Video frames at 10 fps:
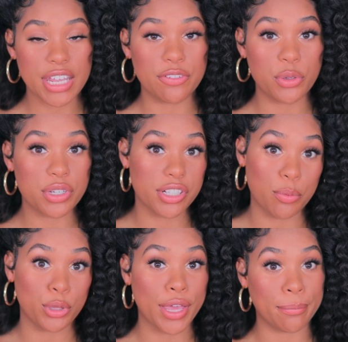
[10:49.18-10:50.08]
And if you are
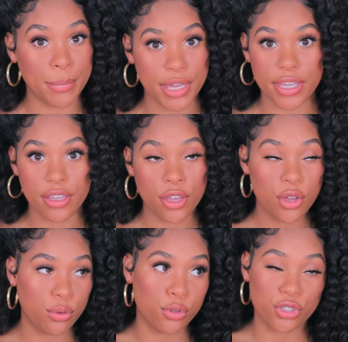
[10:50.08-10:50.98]
someone like me,
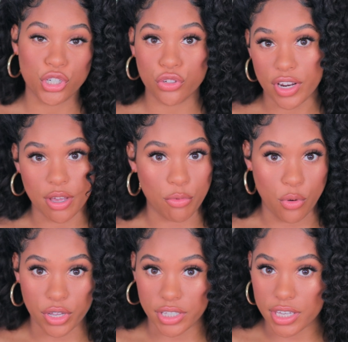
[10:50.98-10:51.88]
who is just straight up
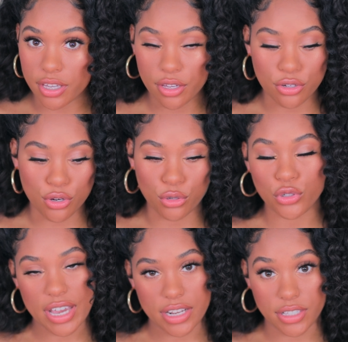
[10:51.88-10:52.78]
oily, no
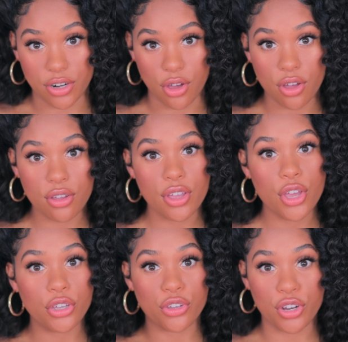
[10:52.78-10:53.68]
dryness at all,
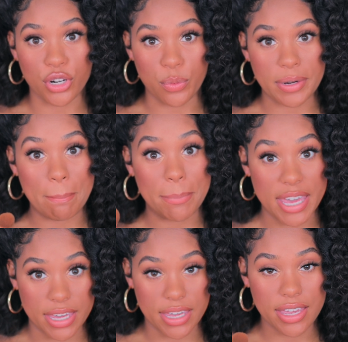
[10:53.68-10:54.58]
you're gonna wanna
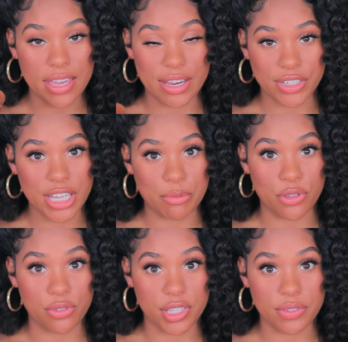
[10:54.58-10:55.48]
bake every time
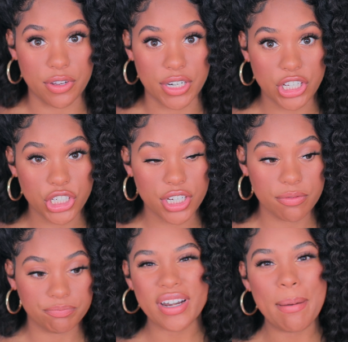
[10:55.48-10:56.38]
you use this
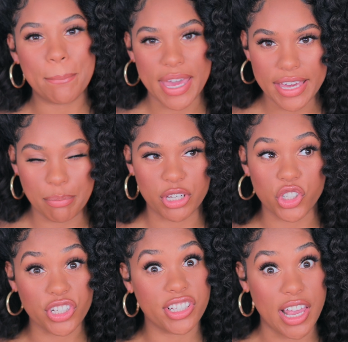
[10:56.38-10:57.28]
foundation. Or not bake, but
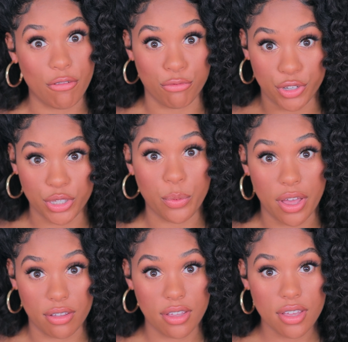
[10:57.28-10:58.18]
just set really
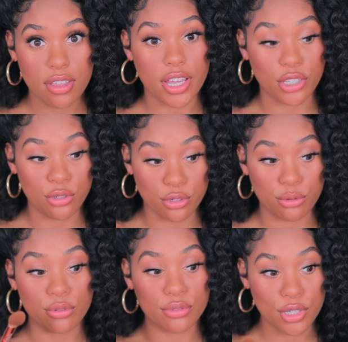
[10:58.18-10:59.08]
well. Like you're
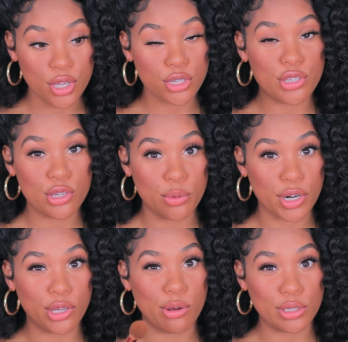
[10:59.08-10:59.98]
gonna
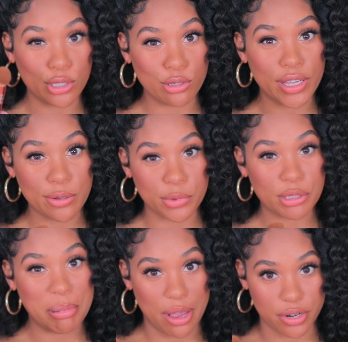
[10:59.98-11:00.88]
wanna go a little in
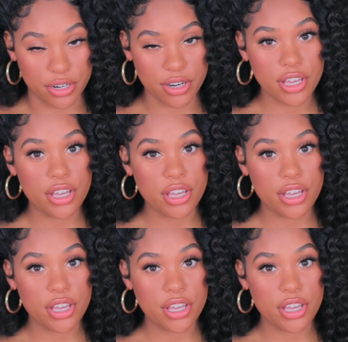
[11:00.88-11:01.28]
with the powder.